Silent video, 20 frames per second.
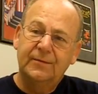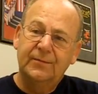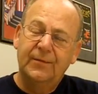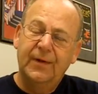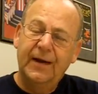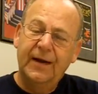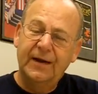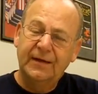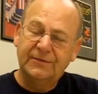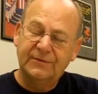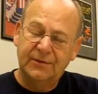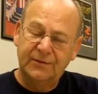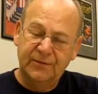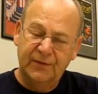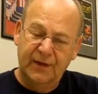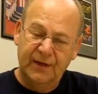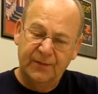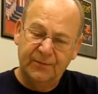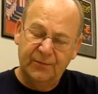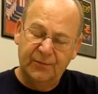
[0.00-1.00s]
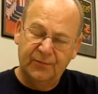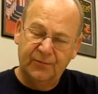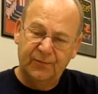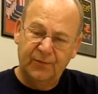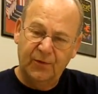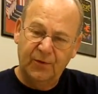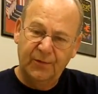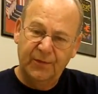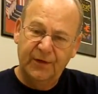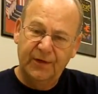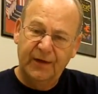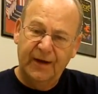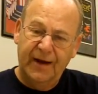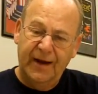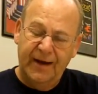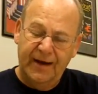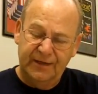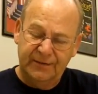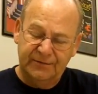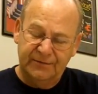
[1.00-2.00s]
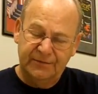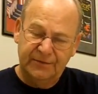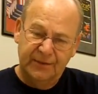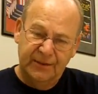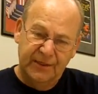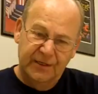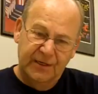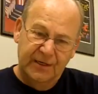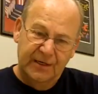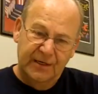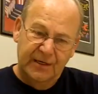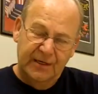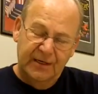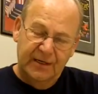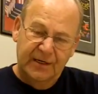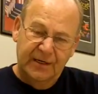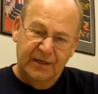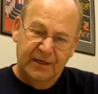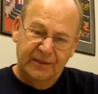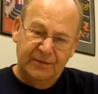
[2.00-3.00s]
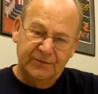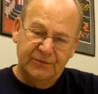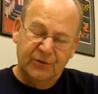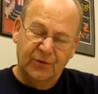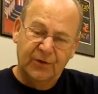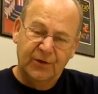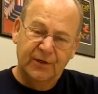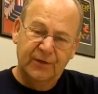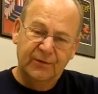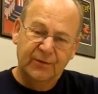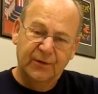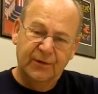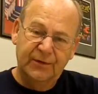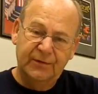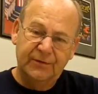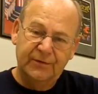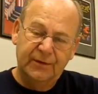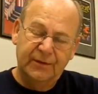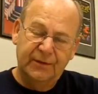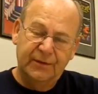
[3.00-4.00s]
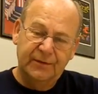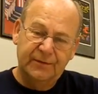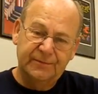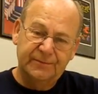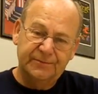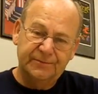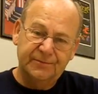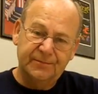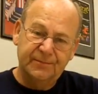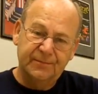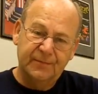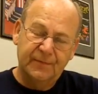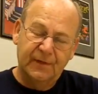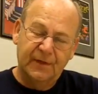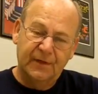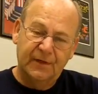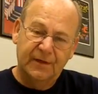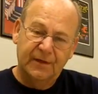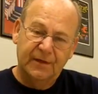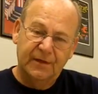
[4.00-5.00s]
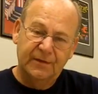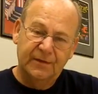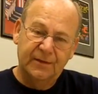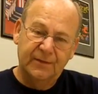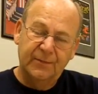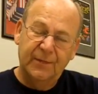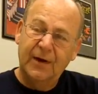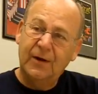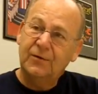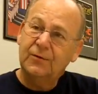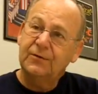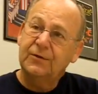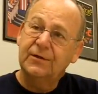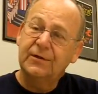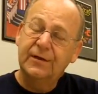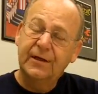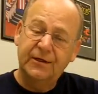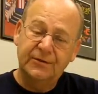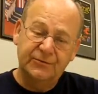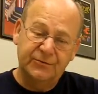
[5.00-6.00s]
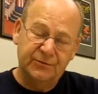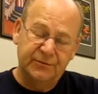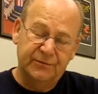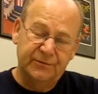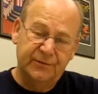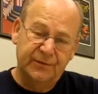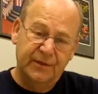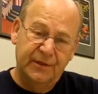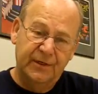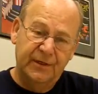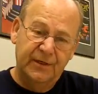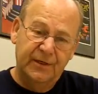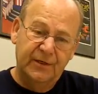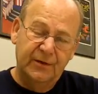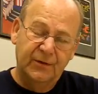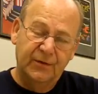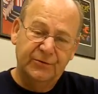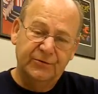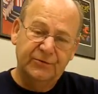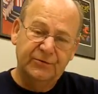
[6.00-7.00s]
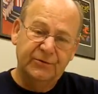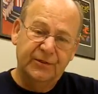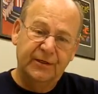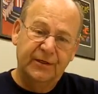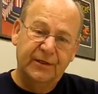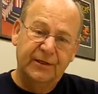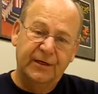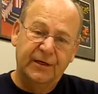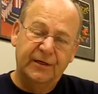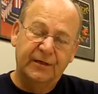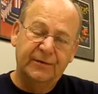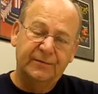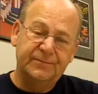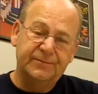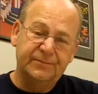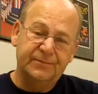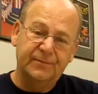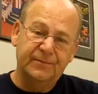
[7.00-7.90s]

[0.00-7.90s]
bands and performing acts, starting with the Mountain Connection, which is a